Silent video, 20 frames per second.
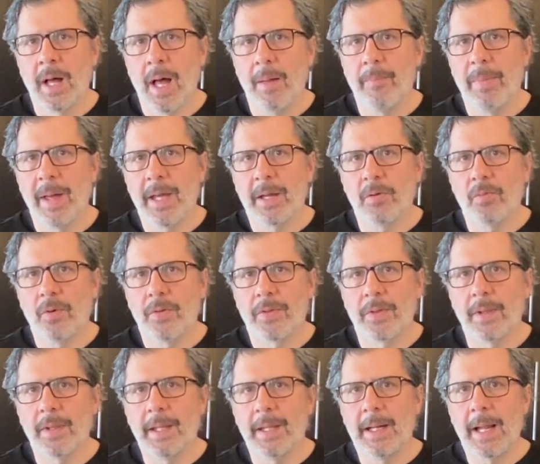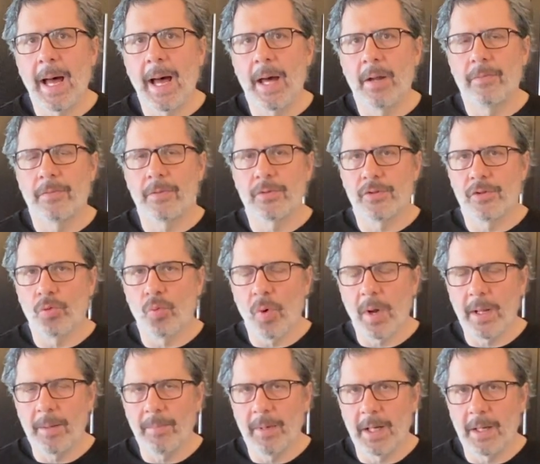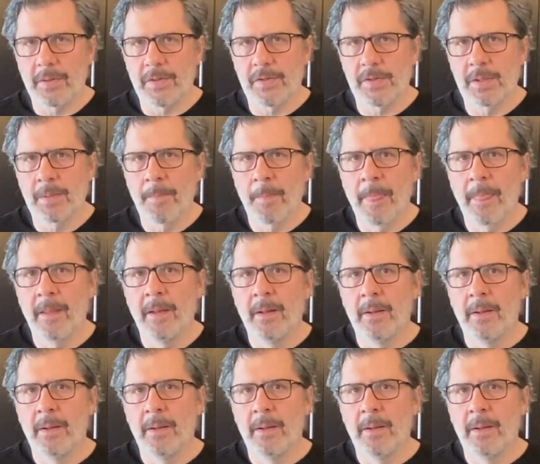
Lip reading: I bake it with the lid on for 20 minutes.